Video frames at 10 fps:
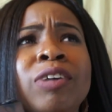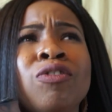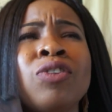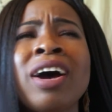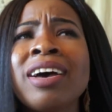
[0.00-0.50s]

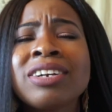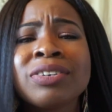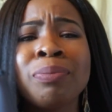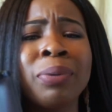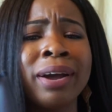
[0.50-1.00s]

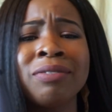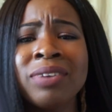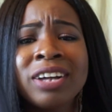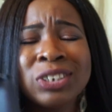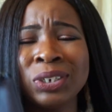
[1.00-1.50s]
brown
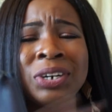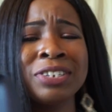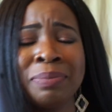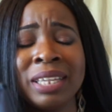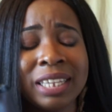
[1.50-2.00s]
rock sugar,
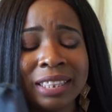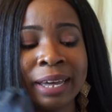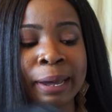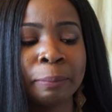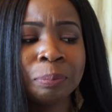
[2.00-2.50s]
something like
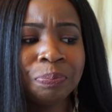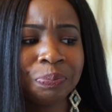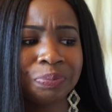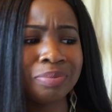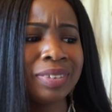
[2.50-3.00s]
that,
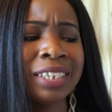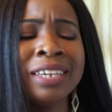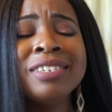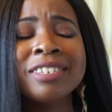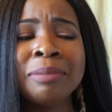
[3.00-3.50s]

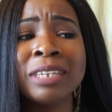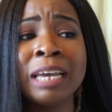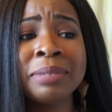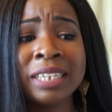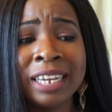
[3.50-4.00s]
and
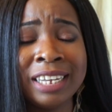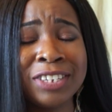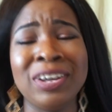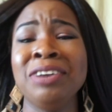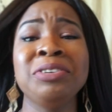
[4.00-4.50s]
sometimes honey.
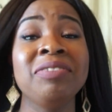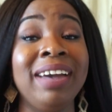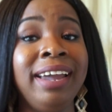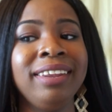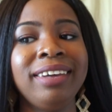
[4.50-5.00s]
So I don't know if
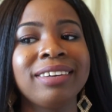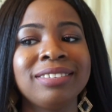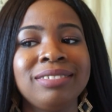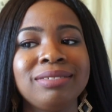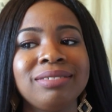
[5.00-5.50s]

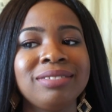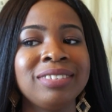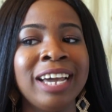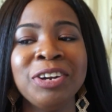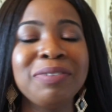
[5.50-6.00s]

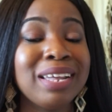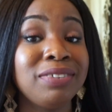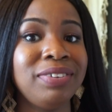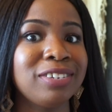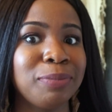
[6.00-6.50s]
that
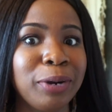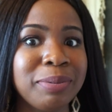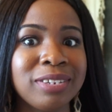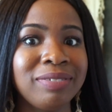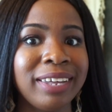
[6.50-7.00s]
defeats the
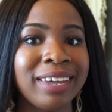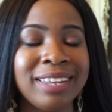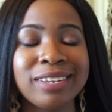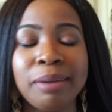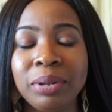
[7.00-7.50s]
purpose of like
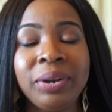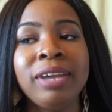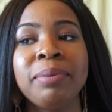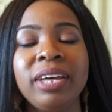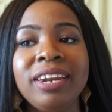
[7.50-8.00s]

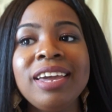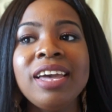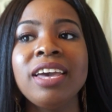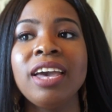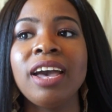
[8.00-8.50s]
anti-bloating, but
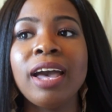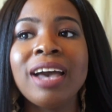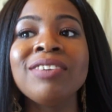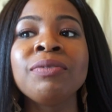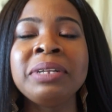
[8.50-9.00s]

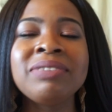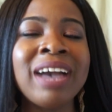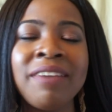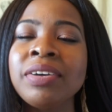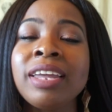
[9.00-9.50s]

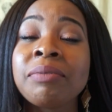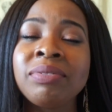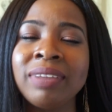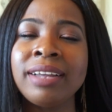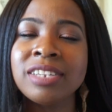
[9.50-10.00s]
I feel like with
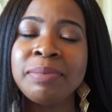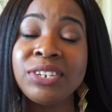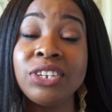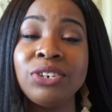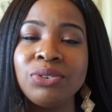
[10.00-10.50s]
flat tummy
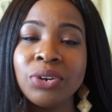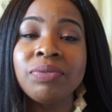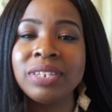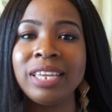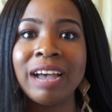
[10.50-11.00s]
tea, you don't
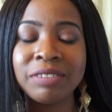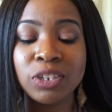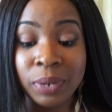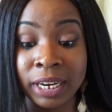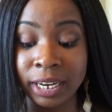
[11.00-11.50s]
really have to
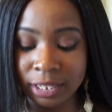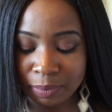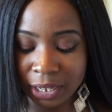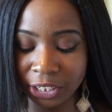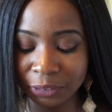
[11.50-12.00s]
sweeten it as
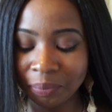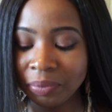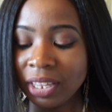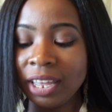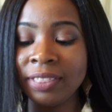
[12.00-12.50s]
much.
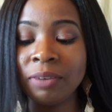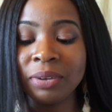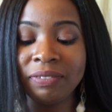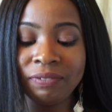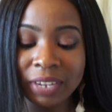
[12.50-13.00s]
And then
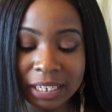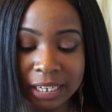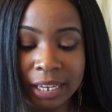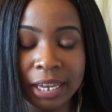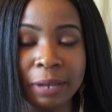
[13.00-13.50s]
with
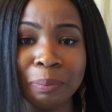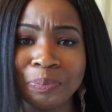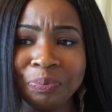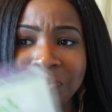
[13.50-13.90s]
FitTea,